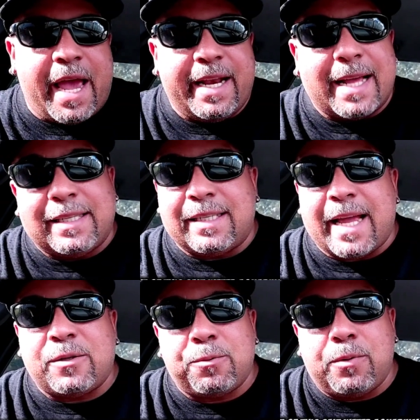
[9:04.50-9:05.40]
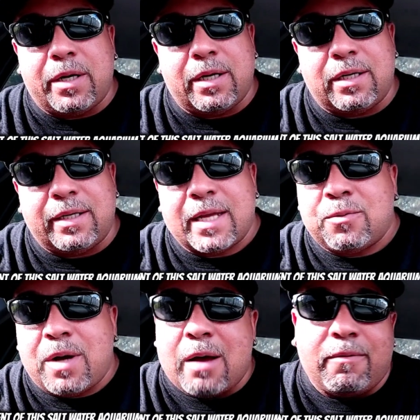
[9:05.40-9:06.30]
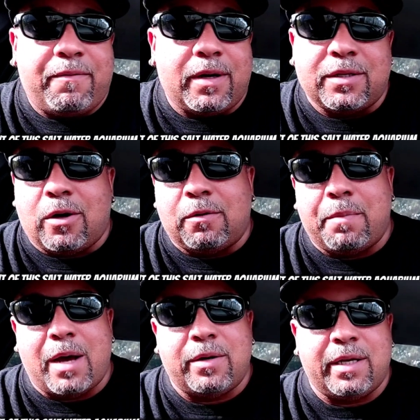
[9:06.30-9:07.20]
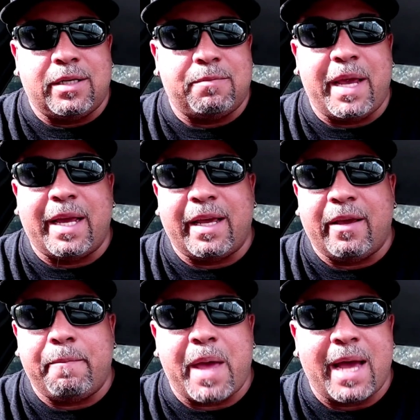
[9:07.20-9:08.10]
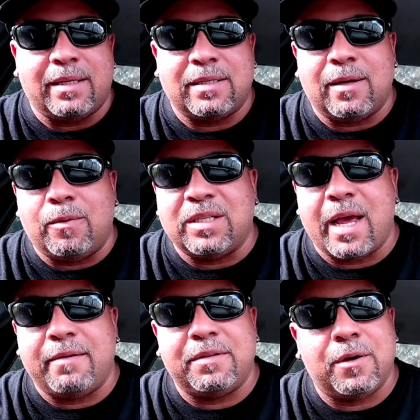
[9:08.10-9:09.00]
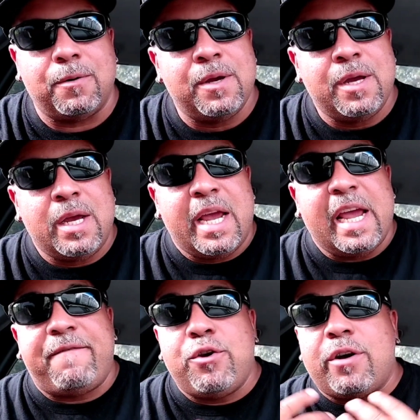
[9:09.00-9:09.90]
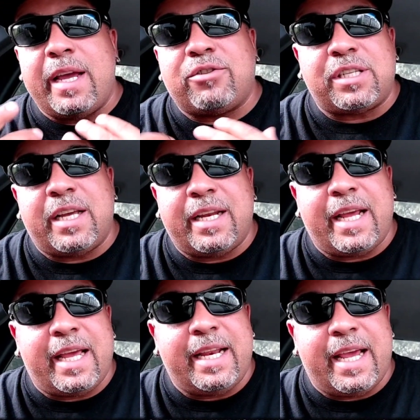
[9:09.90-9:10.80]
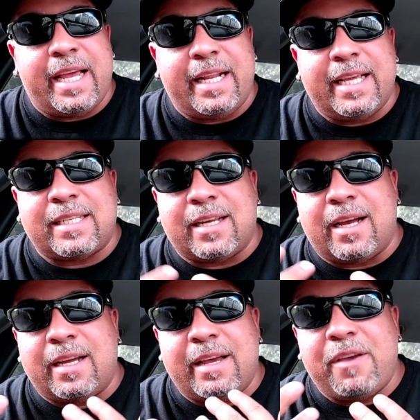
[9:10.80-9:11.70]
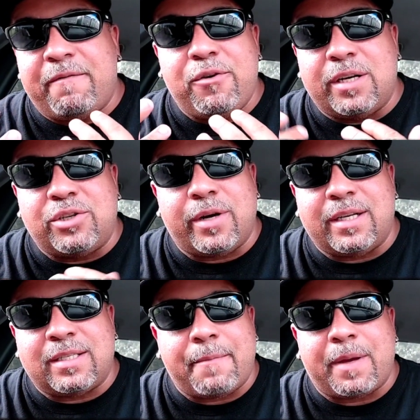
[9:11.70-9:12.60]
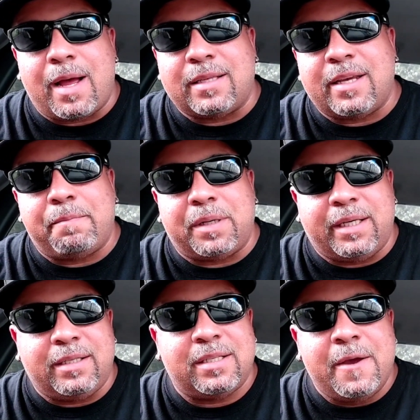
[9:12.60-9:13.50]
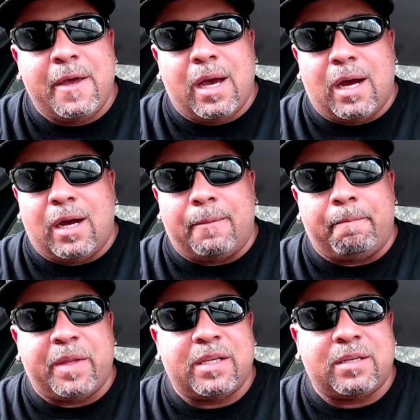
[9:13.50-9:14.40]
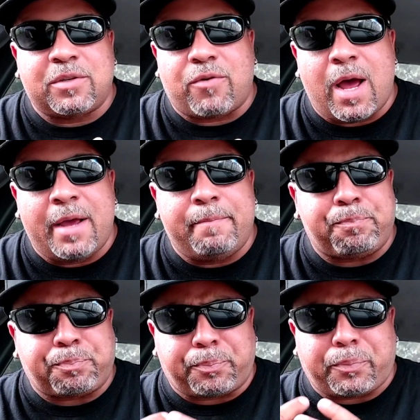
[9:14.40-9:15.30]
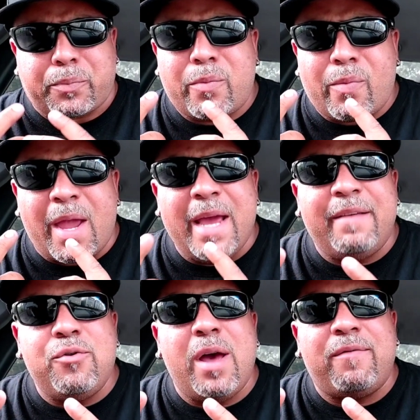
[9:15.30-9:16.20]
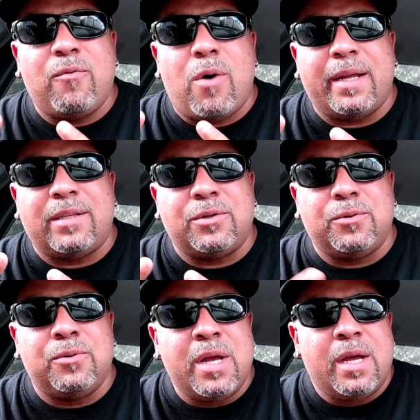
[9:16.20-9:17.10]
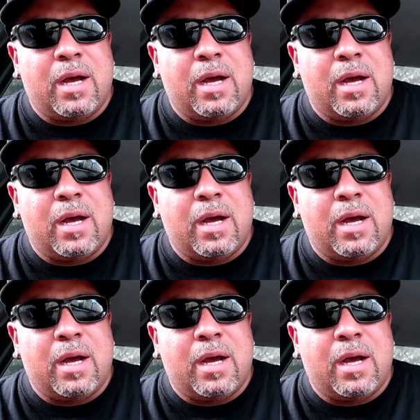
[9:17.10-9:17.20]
And that's what Aquafunk is all about, is making an impact in someone's life. So if you're interested in this, if you enjoyed this type of content, please subscribe. And if you ever wanted to